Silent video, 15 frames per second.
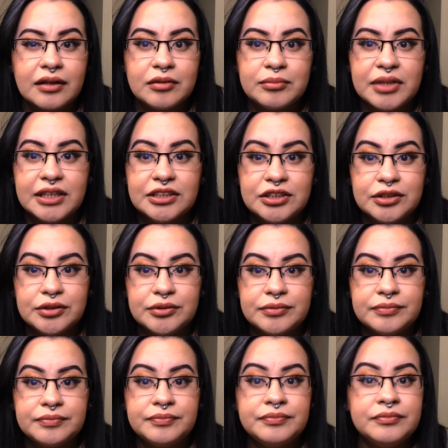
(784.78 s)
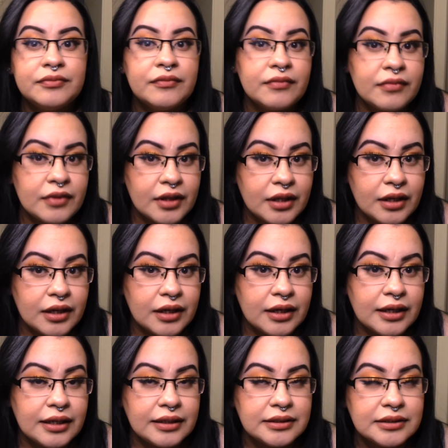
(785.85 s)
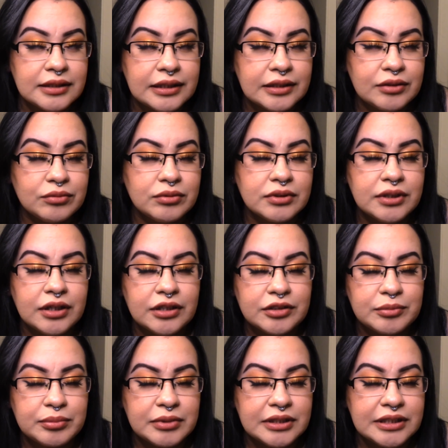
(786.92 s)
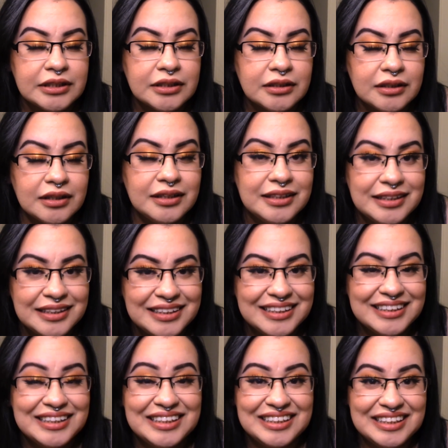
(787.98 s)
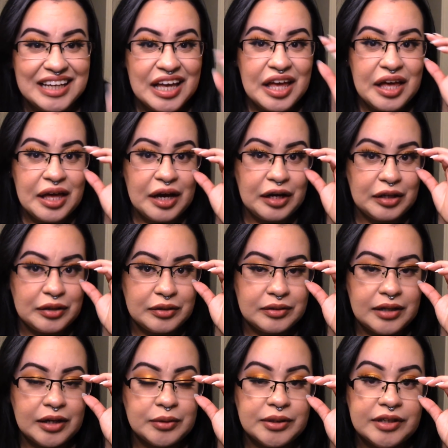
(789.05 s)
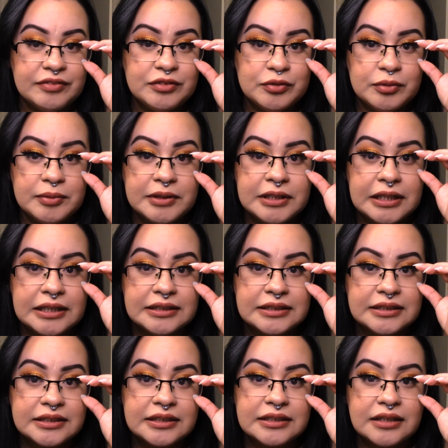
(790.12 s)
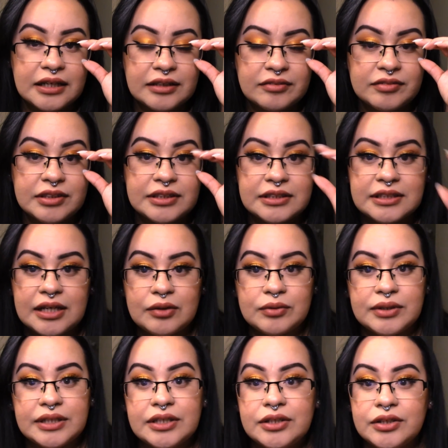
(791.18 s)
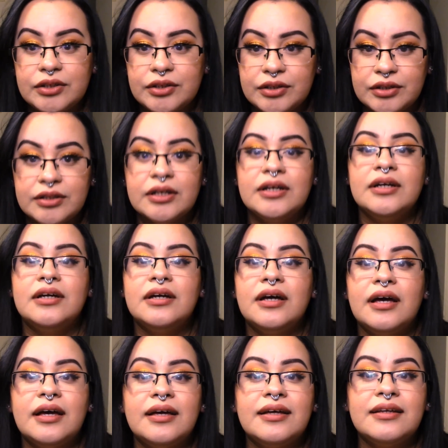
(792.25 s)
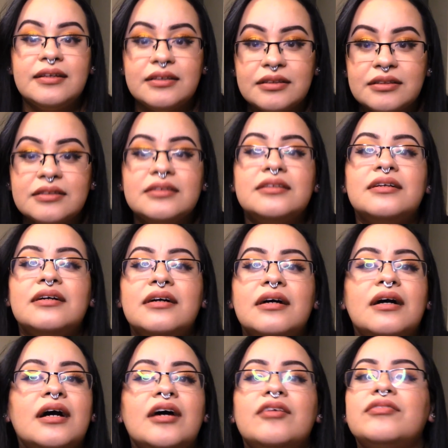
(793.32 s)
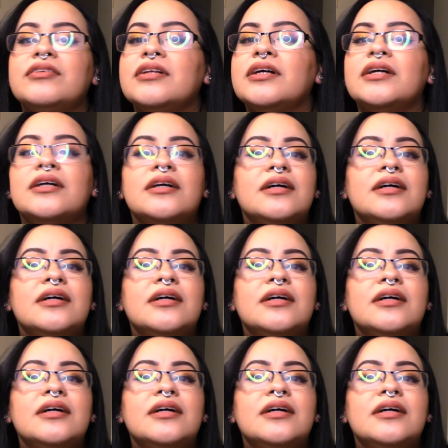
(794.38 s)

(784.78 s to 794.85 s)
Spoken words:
bless you, and it's like really hard to blink. I would have to wear my glasses like kind of like down here, and I have to like,